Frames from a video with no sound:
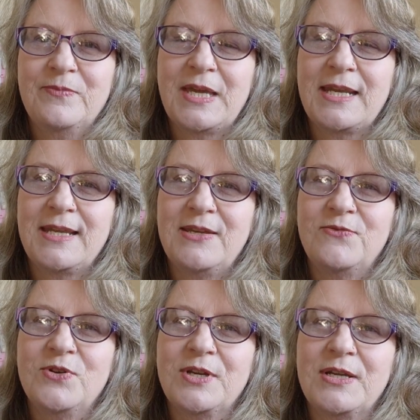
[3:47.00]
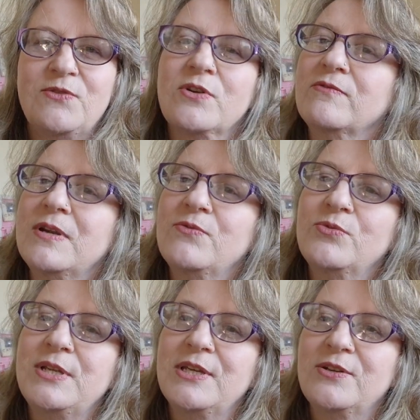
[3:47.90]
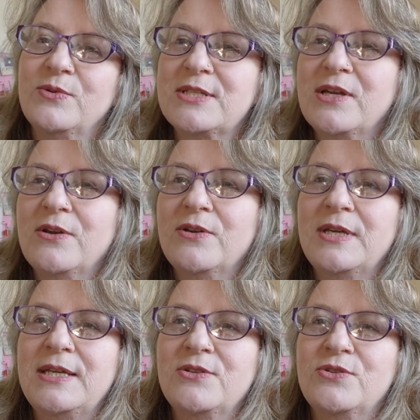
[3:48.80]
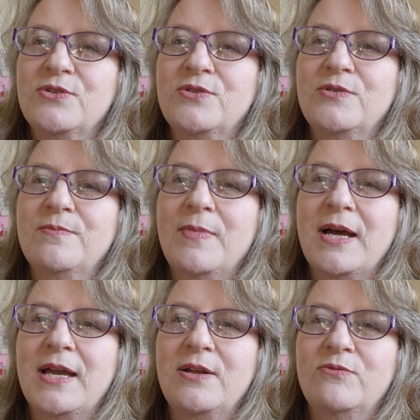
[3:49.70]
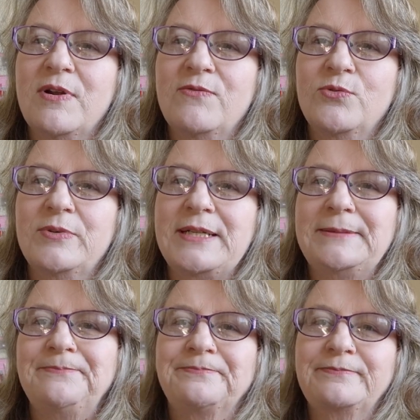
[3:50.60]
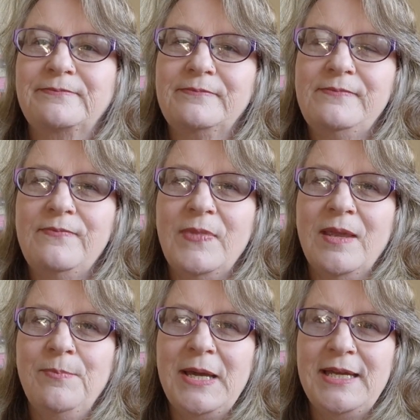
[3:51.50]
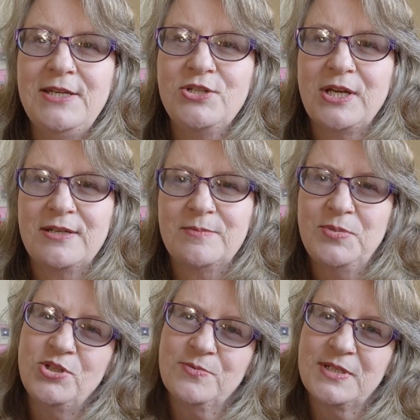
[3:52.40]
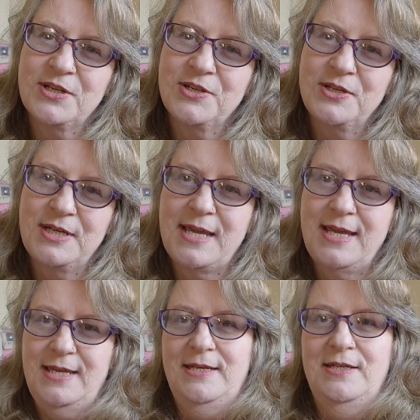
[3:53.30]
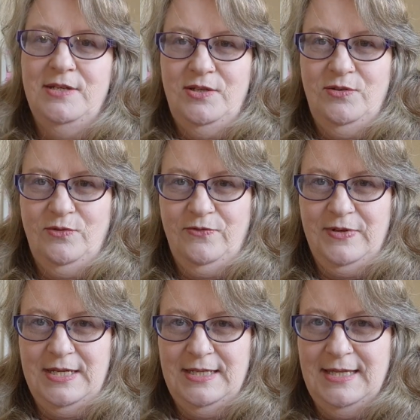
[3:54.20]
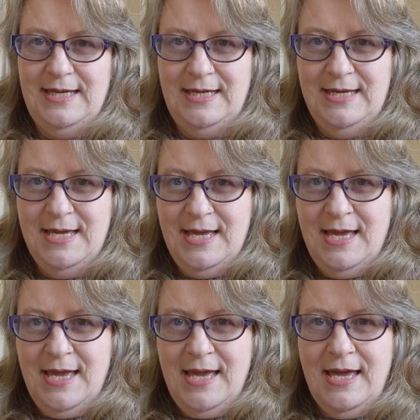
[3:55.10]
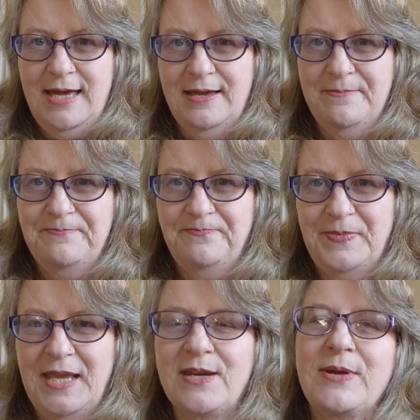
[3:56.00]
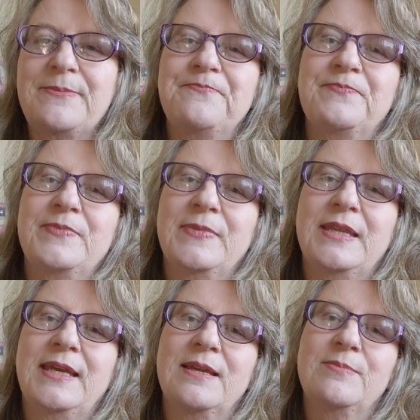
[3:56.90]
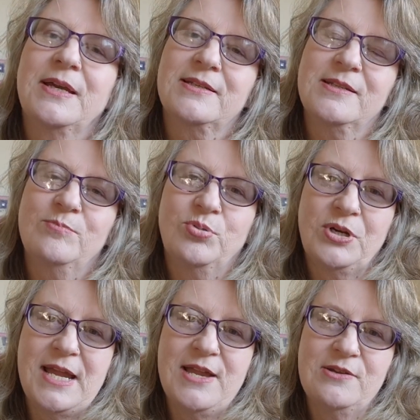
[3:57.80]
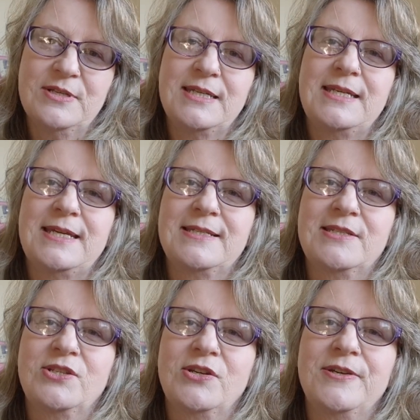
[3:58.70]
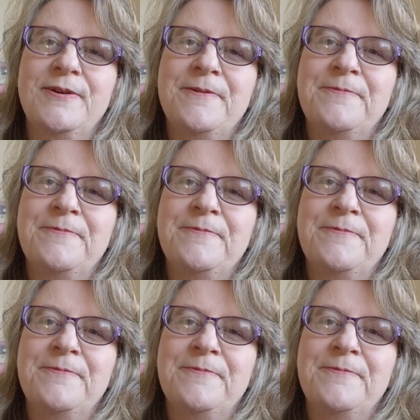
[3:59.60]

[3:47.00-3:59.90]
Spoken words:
but if not, if you're on Ravelry, you can always go into my Ravelry page under Bishopstone and you'll find it there. Anyway, getting back to the brown, yes, so